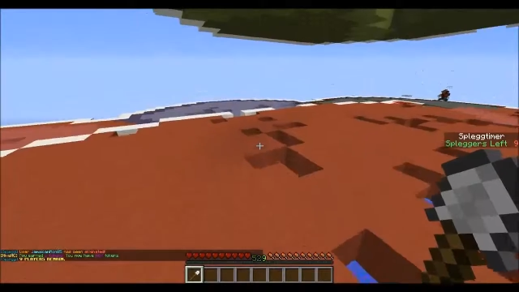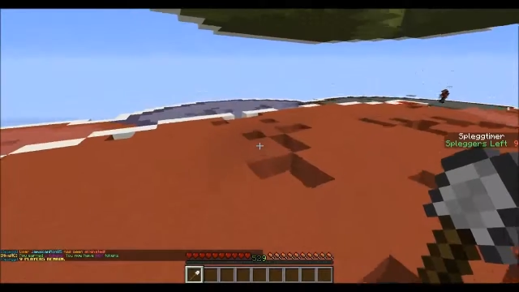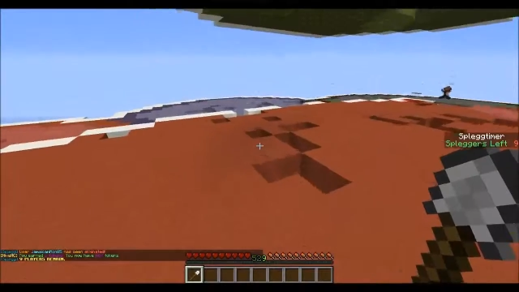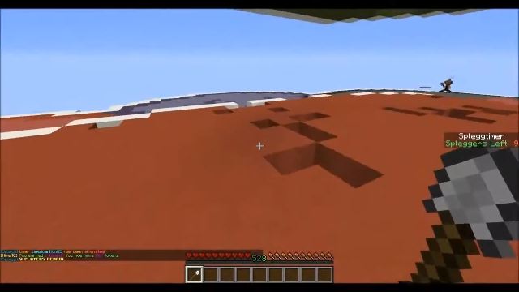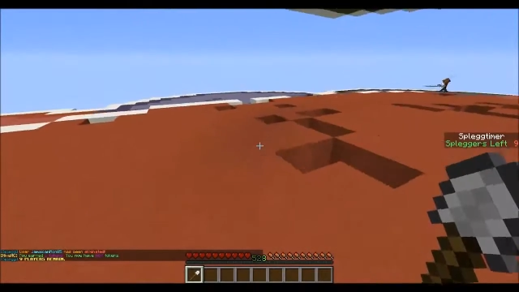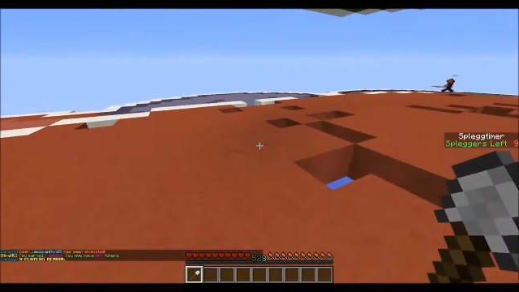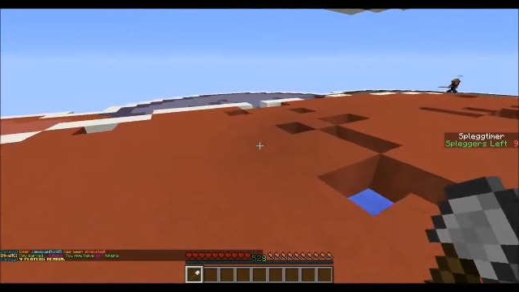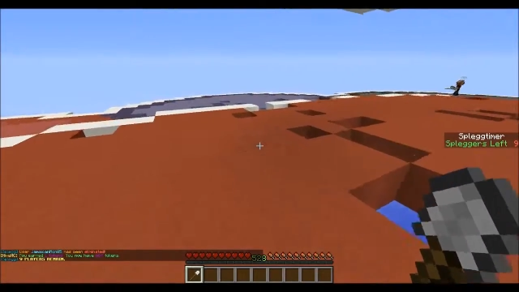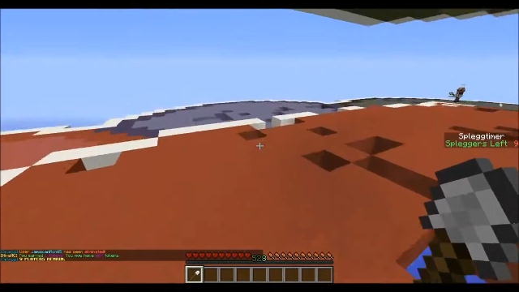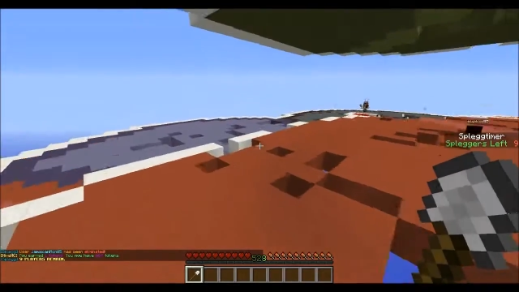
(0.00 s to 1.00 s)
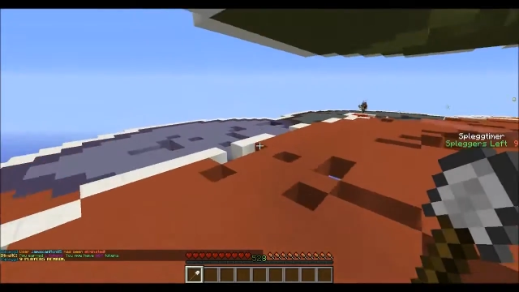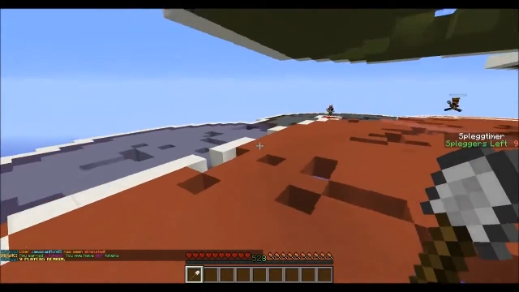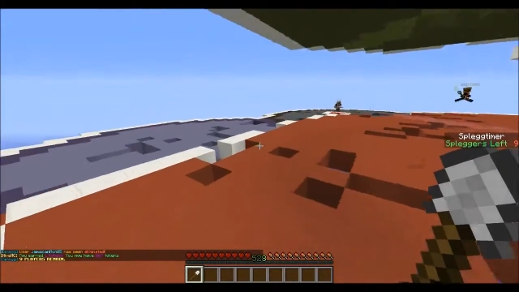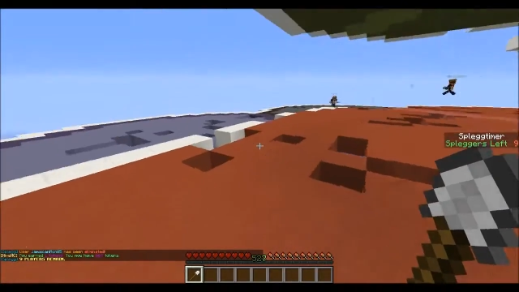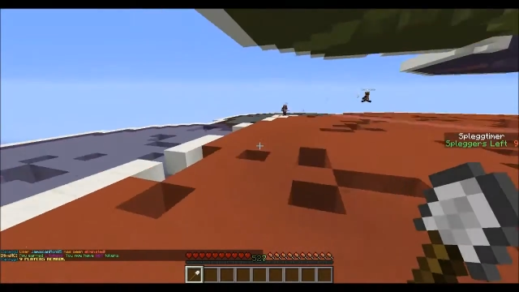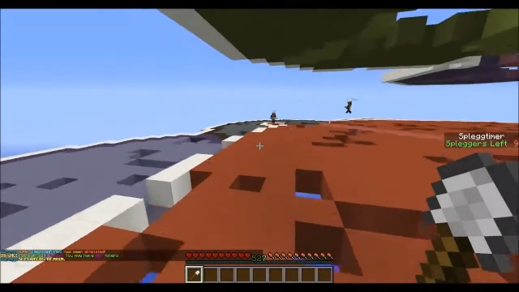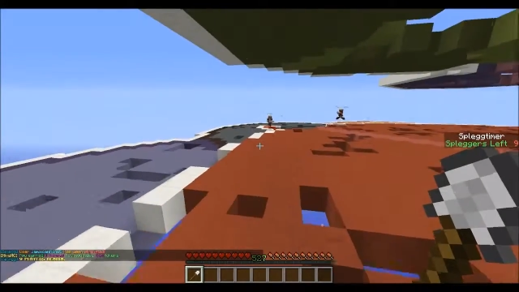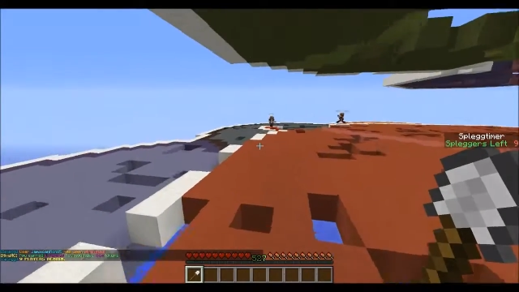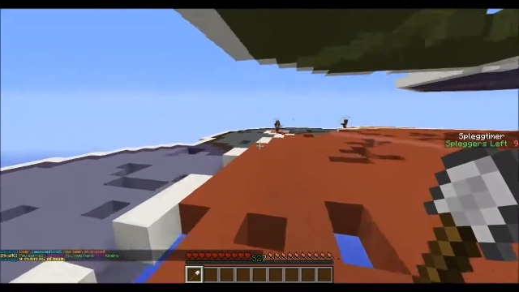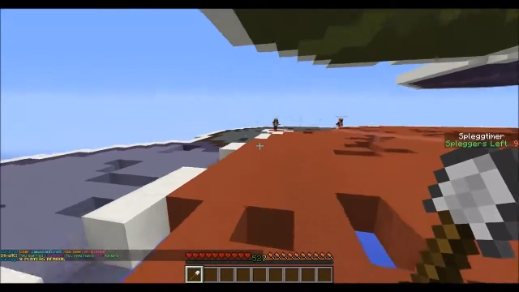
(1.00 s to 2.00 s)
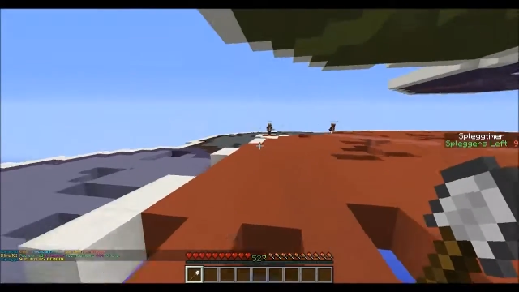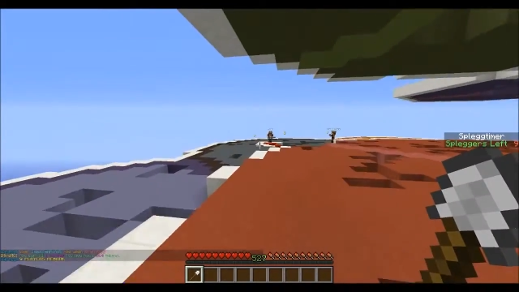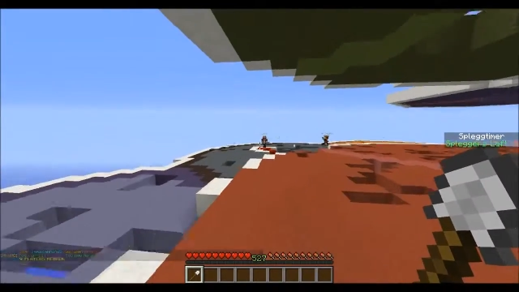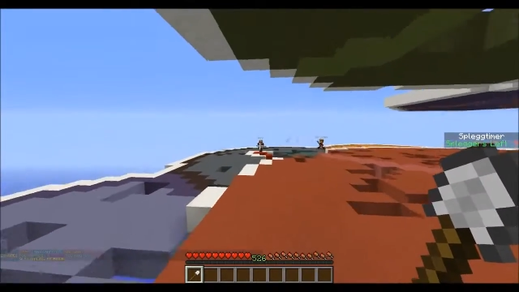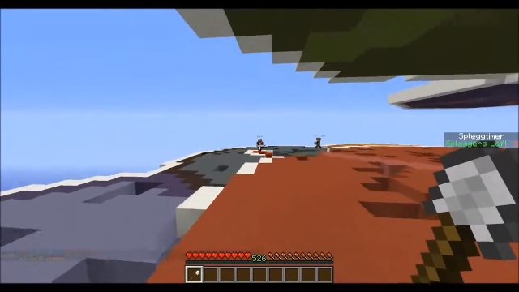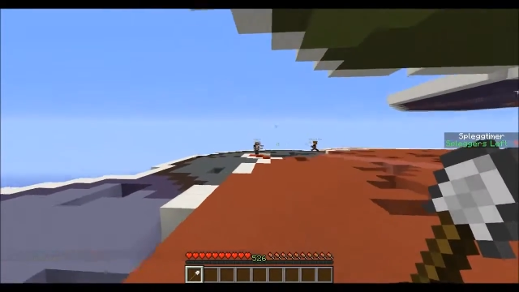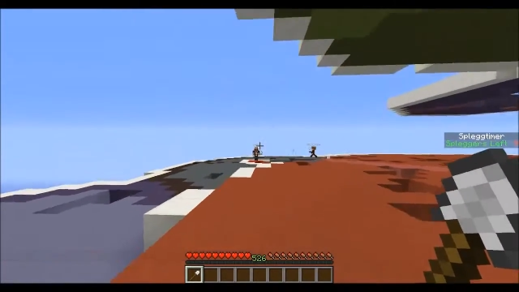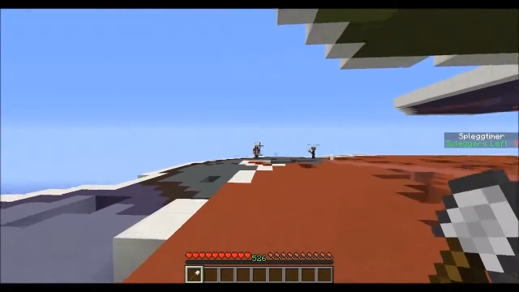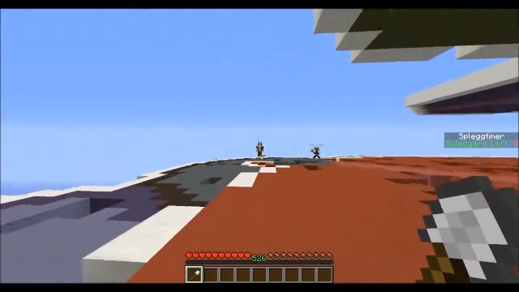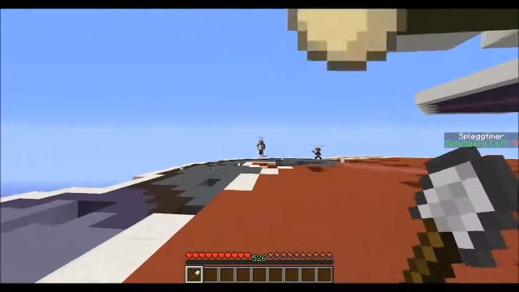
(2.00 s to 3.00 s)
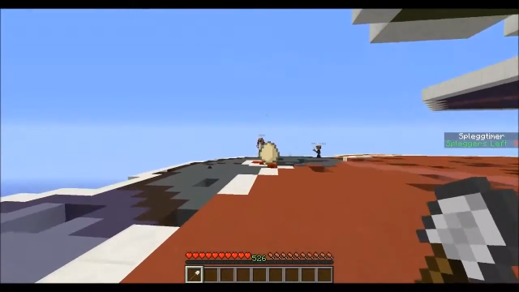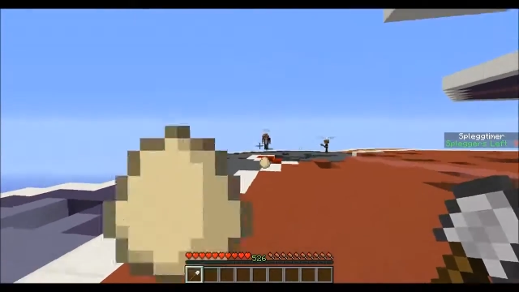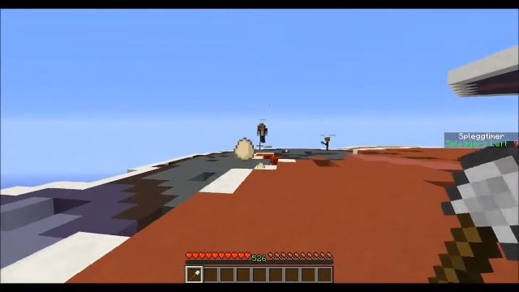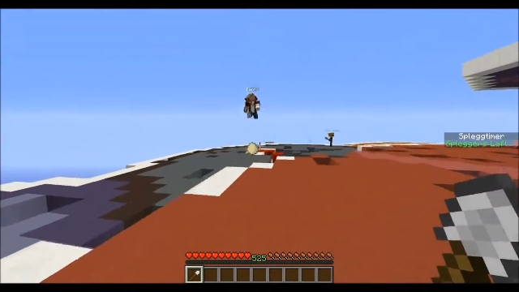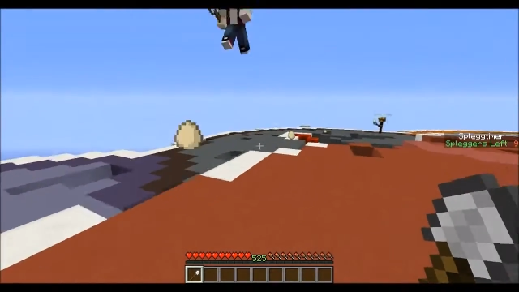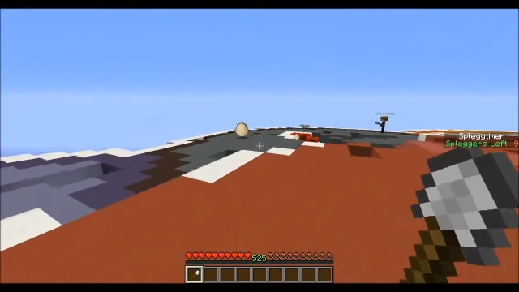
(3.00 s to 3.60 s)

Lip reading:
(no speaker visible)